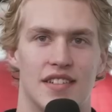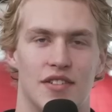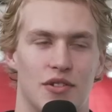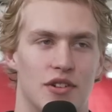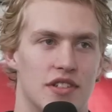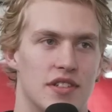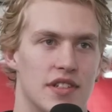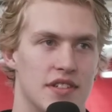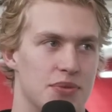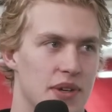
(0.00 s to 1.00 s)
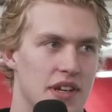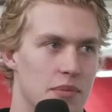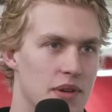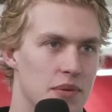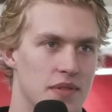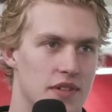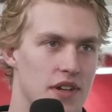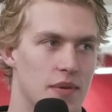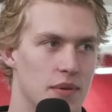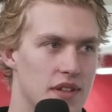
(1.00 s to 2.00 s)
of course, in Sweden, but
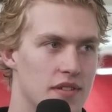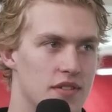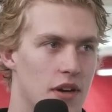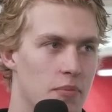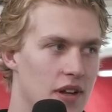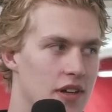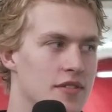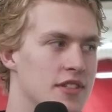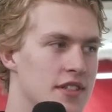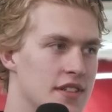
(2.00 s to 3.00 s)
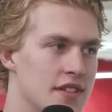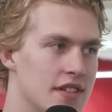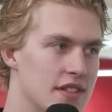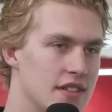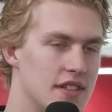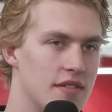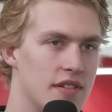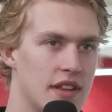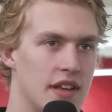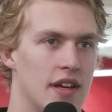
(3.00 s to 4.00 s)
now with drop gloves and stuff
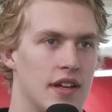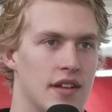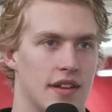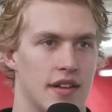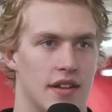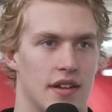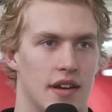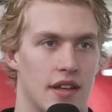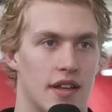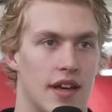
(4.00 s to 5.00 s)
like that.